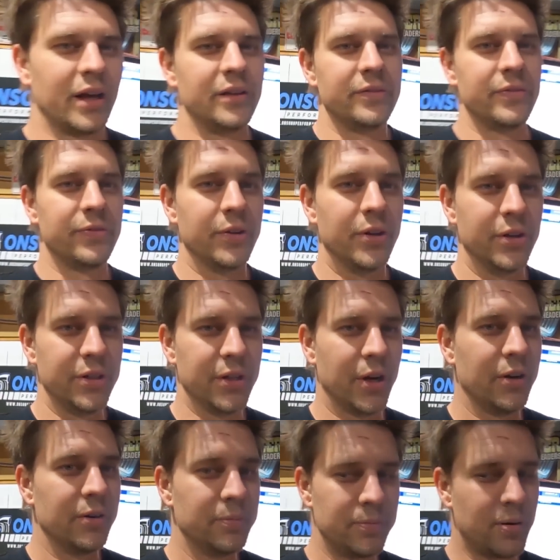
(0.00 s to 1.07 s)
And for, you
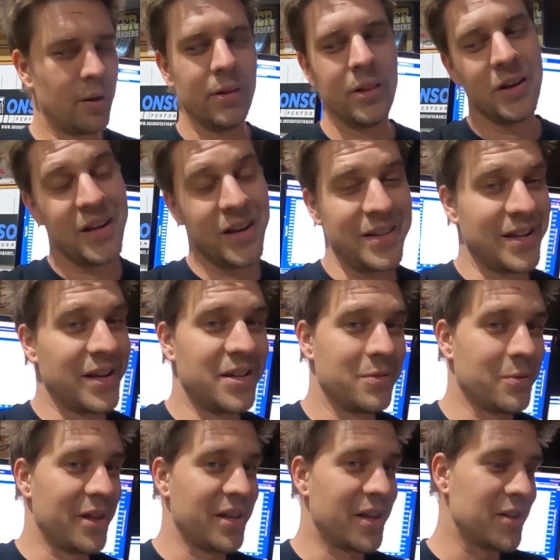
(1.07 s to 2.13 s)
know, looking at
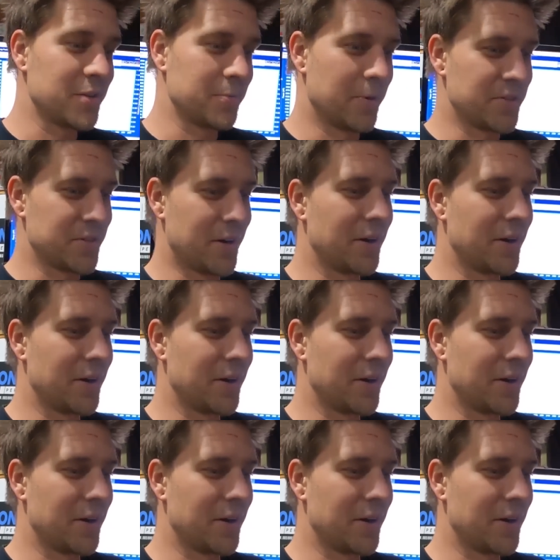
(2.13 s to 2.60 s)
the way the engine was,